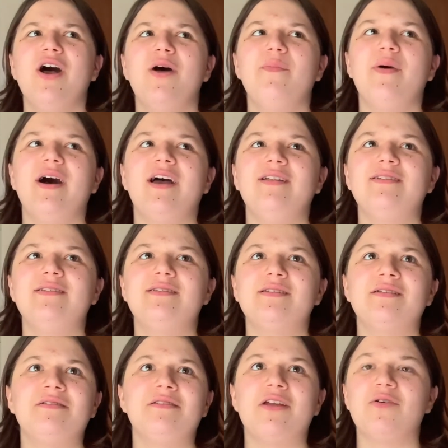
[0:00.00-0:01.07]
but
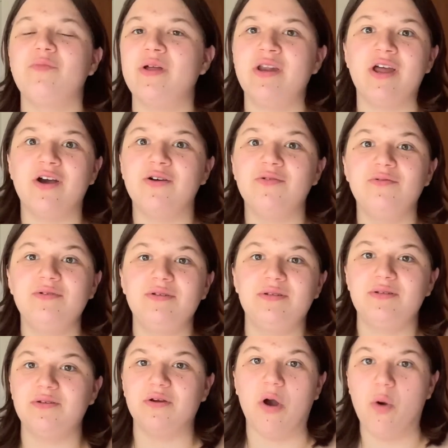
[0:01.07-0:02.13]
no one knows